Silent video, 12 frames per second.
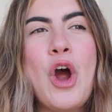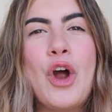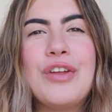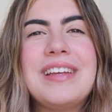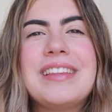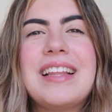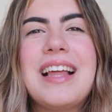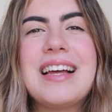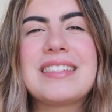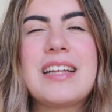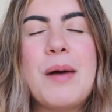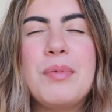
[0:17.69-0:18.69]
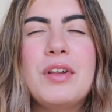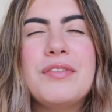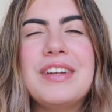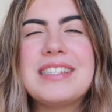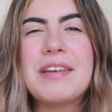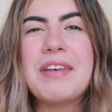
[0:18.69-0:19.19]
only in the last couple of
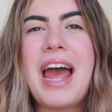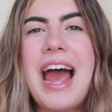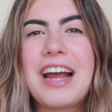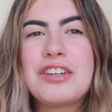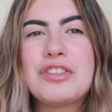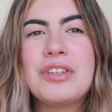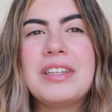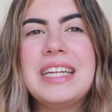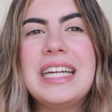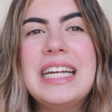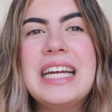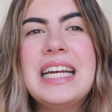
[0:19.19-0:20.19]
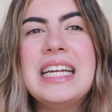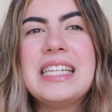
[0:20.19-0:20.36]
years have I actually